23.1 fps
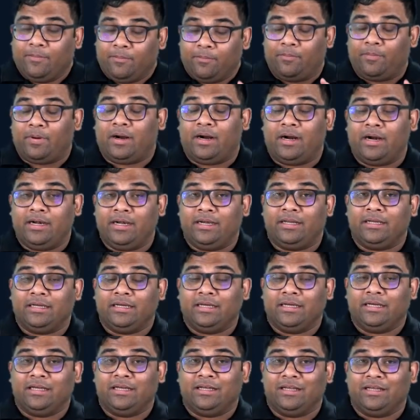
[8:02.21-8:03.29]
But
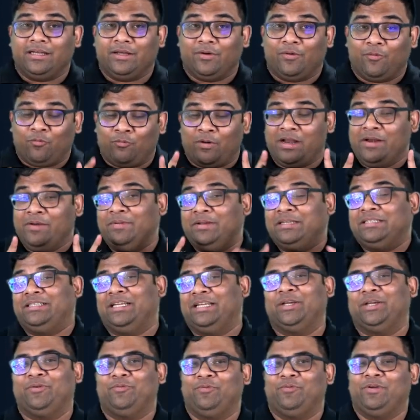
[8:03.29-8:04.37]
one
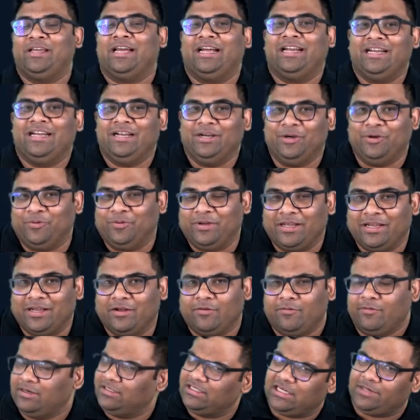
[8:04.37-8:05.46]
mistake we are doing.
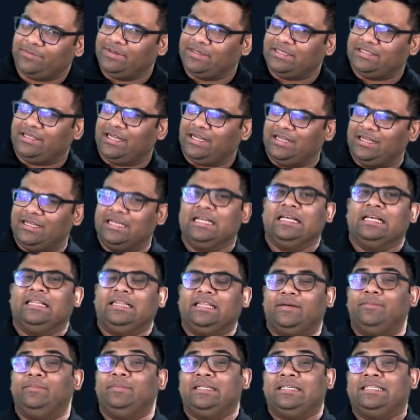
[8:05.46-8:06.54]
What is that mistake? The
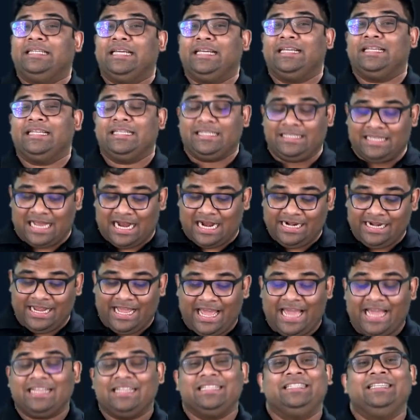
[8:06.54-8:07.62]
mistake is that
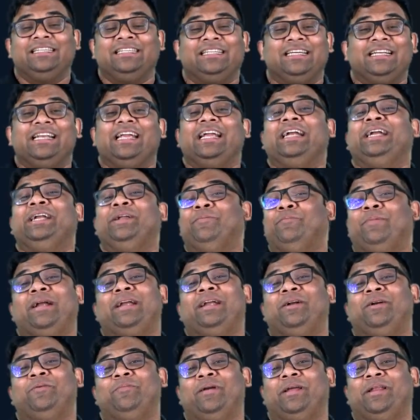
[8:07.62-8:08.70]
x is an
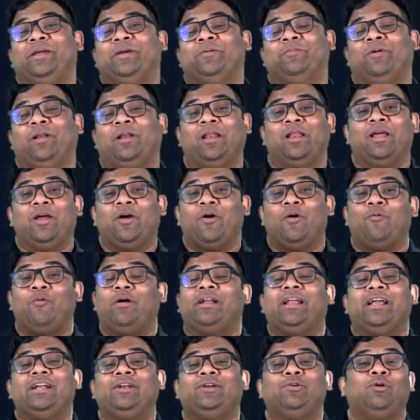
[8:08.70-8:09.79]
independent variable. What
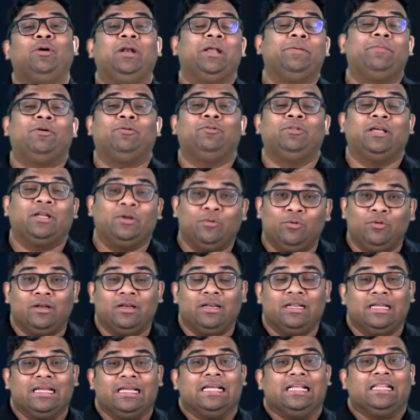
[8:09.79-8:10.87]
I told about the rule?
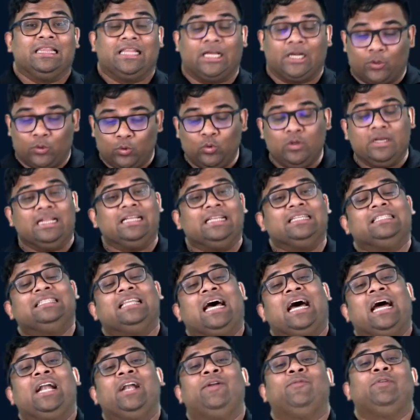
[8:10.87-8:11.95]
The rule is
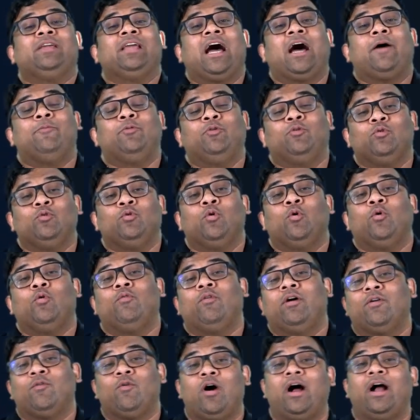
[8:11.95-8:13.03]
that we have to go
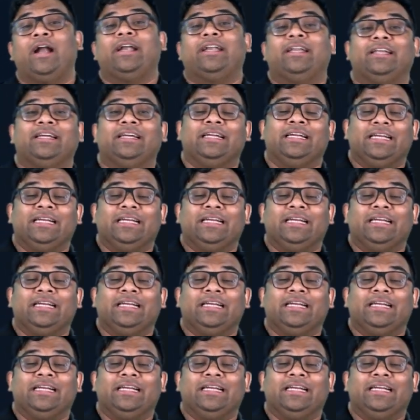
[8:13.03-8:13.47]
for what?